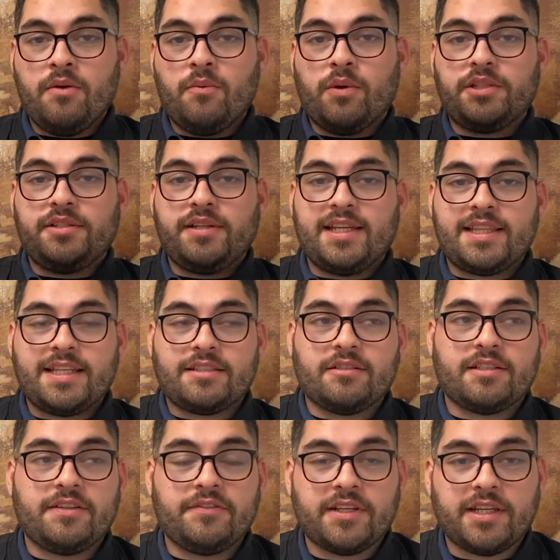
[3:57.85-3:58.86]
Once you get that
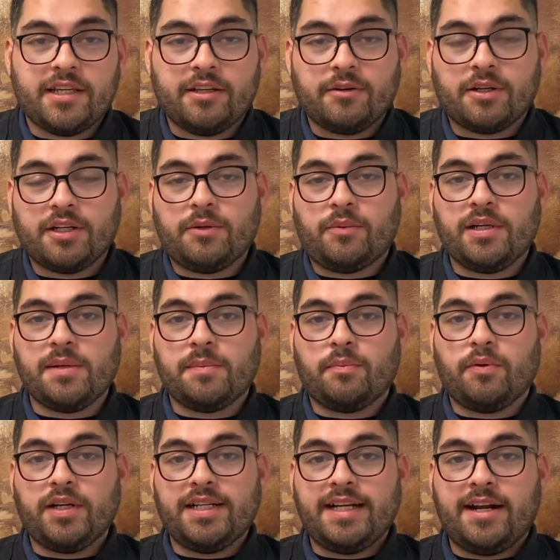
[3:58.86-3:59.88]
certificate, you're going to want to
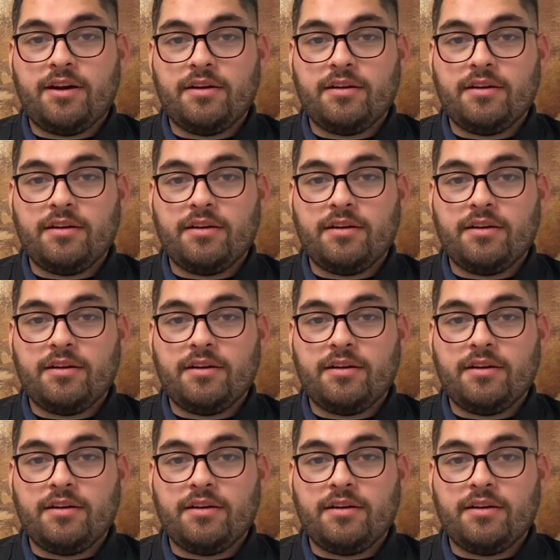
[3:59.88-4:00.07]
print it out,